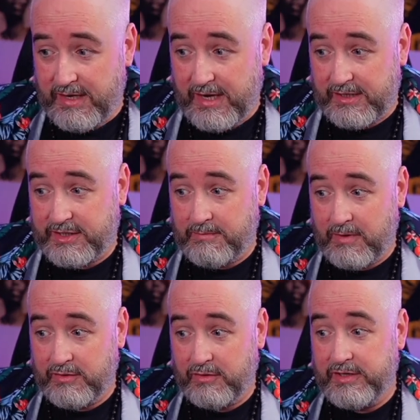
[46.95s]
Now, to
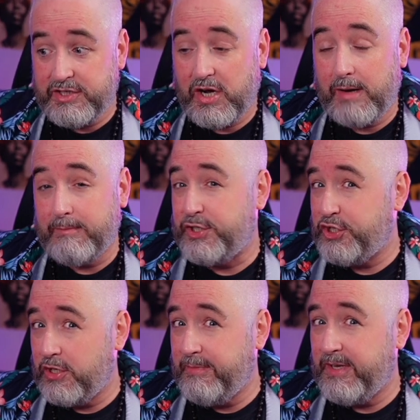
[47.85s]
my knowledge, I'm
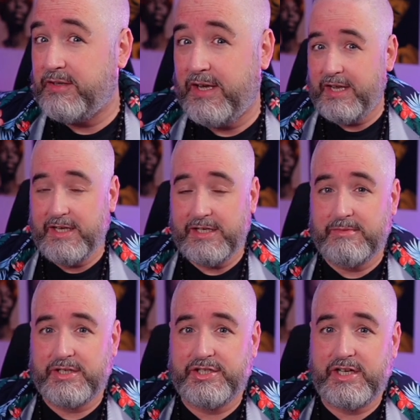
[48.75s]
assuming that Ian
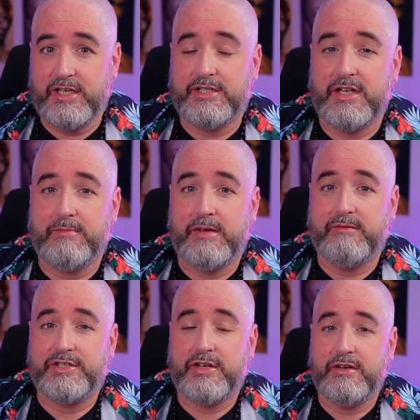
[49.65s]
McShane's going to be
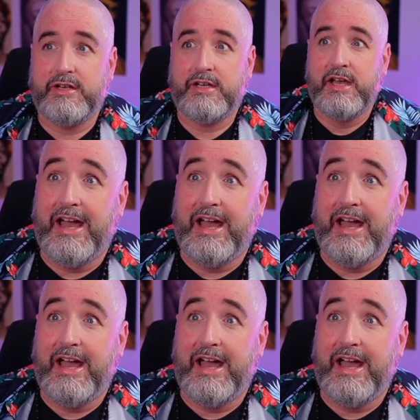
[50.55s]
returning,